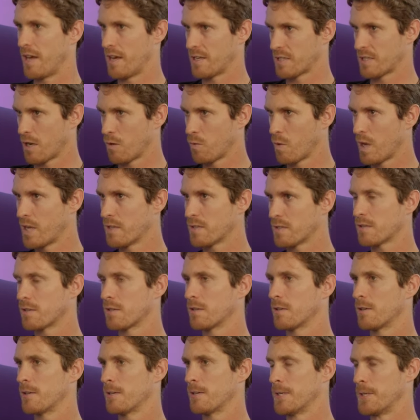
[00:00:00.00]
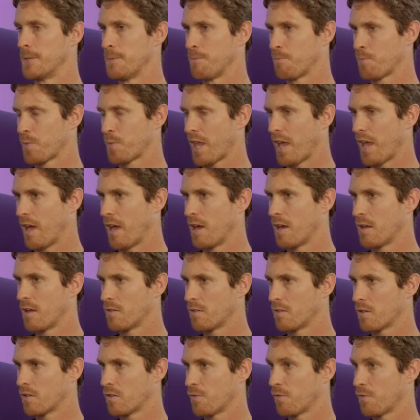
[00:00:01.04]
as I went
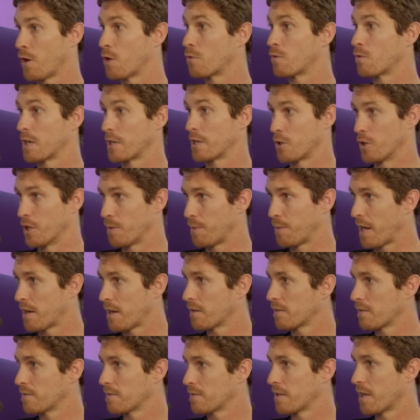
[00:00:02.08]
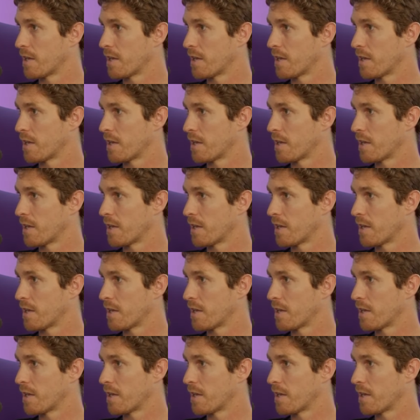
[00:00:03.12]
and felt really good about it.